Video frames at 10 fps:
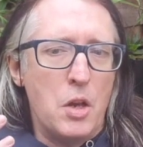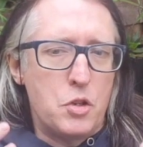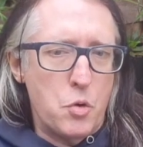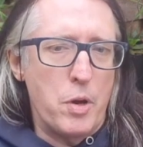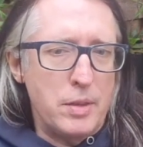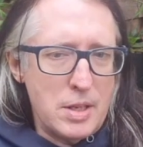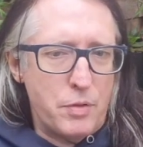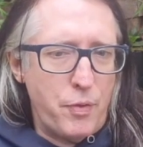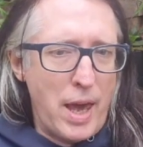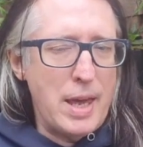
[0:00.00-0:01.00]
during
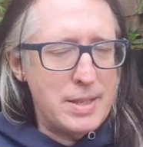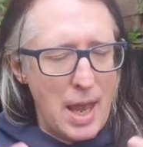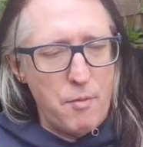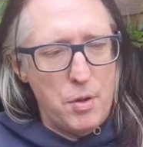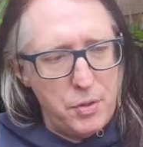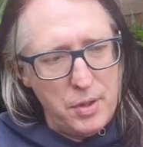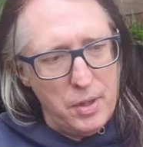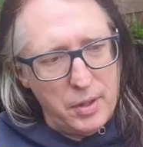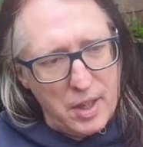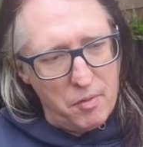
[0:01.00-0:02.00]
this phase, everything
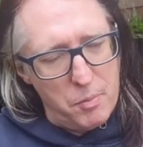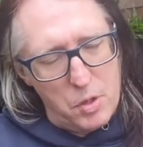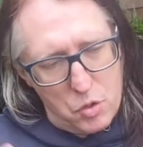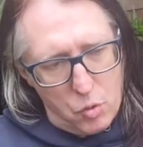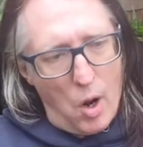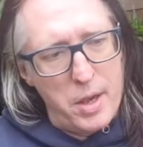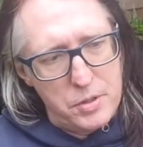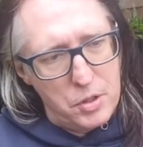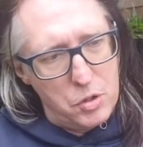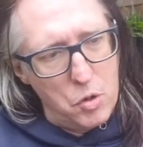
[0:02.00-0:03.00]
that the government
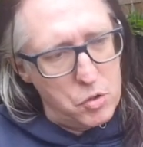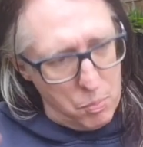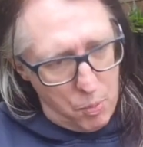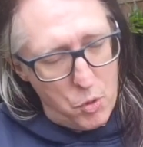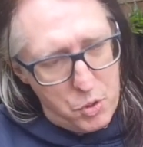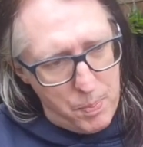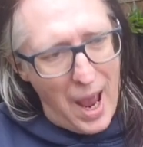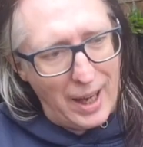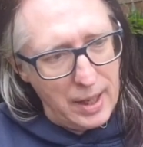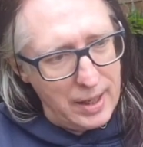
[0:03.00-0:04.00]
tries to do to push
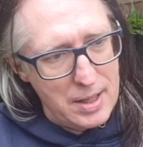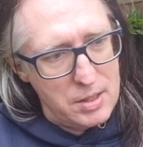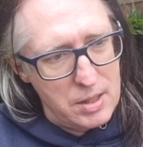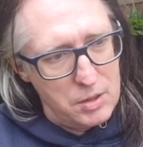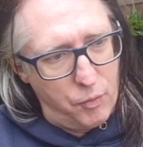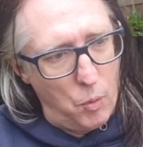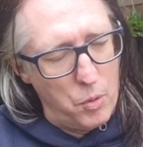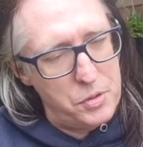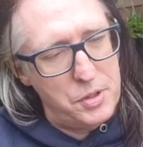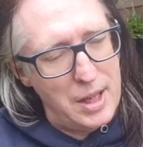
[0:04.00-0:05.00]
back against this
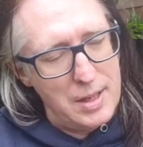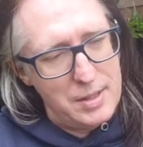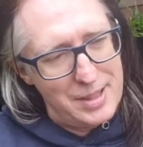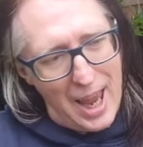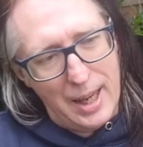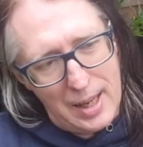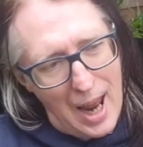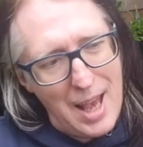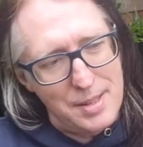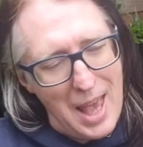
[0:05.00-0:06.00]
force is taken
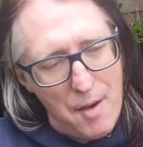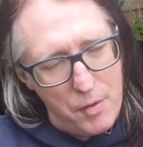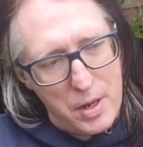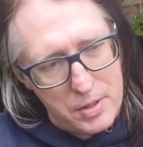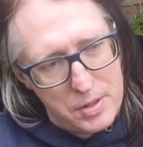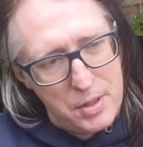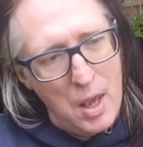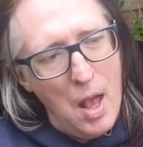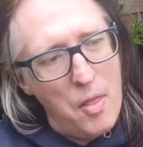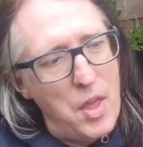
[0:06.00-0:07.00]
as evidence
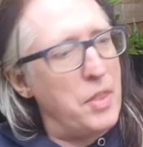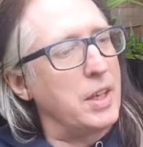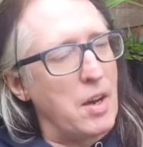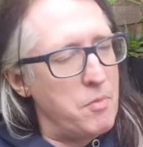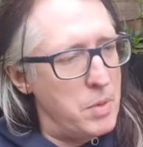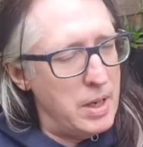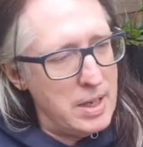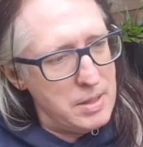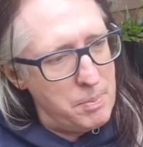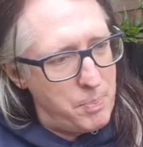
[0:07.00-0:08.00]
that the government
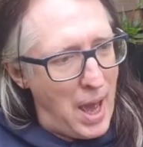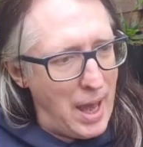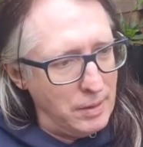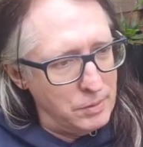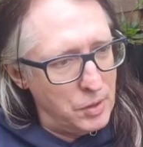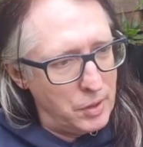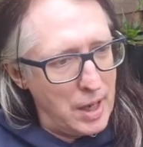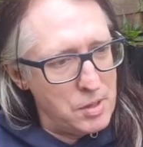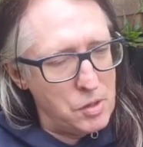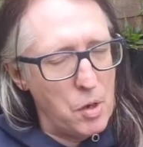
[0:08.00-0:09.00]
is bad.
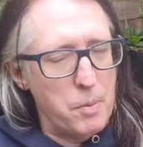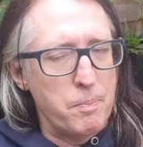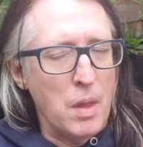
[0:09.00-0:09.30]
Okay, so